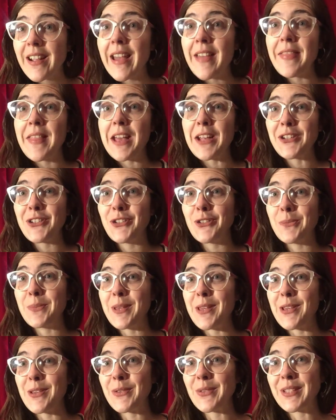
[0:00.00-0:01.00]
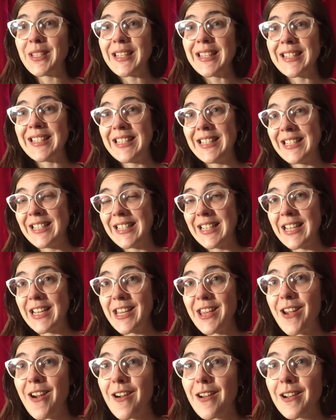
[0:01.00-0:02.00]
and that she'll be using Tintica
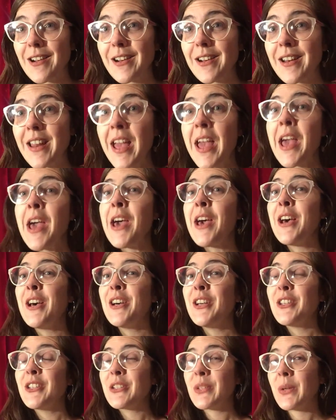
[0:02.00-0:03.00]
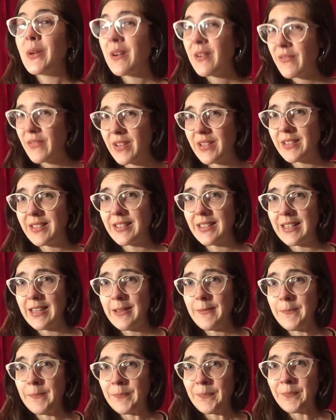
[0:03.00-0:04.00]
yarn. So
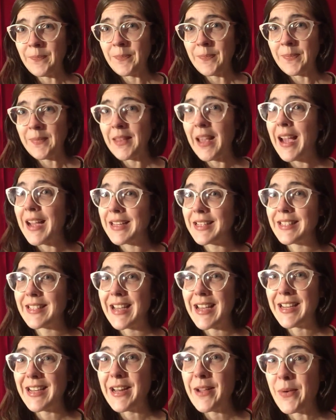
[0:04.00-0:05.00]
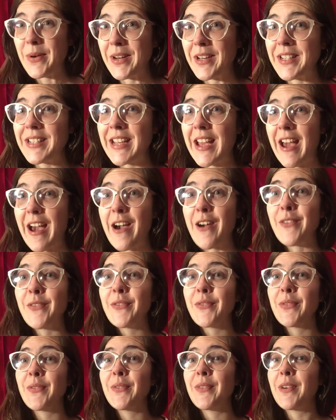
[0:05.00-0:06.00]
obviously I decided I wanted
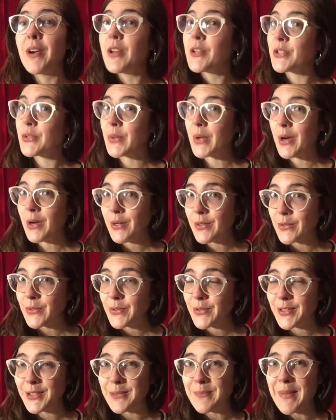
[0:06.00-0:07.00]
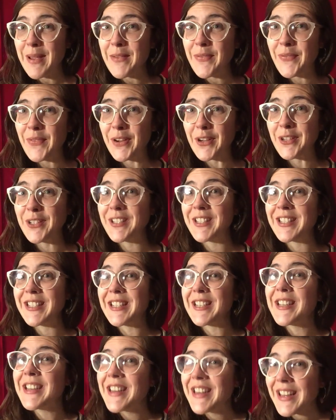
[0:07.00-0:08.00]
to host my first
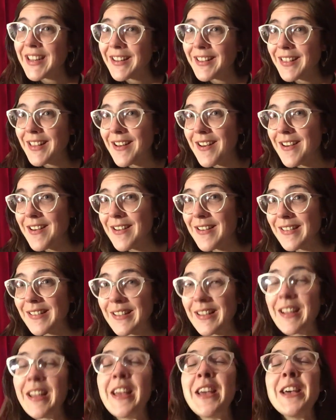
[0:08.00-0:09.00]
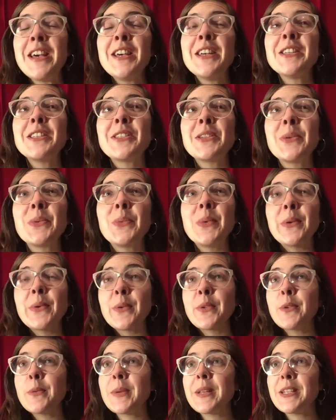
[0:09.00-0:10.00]
knit along. So what
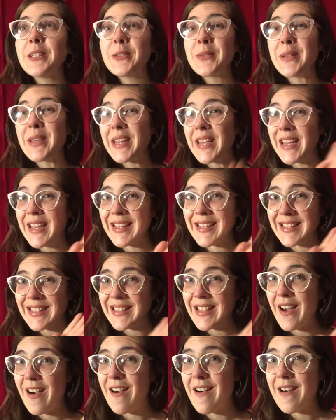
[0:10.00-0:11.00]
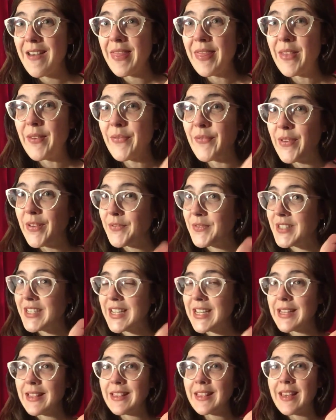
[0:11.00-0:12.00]
we will be doing is on the
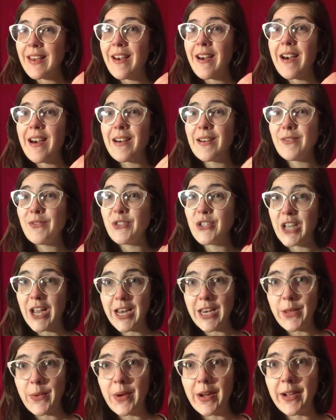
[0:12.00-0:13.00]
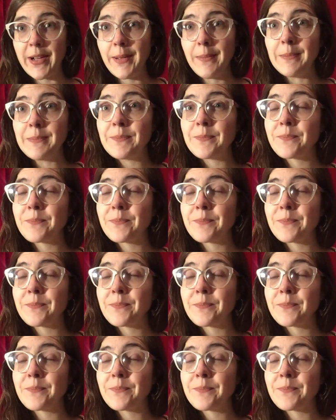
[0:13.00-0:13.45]
15th of January,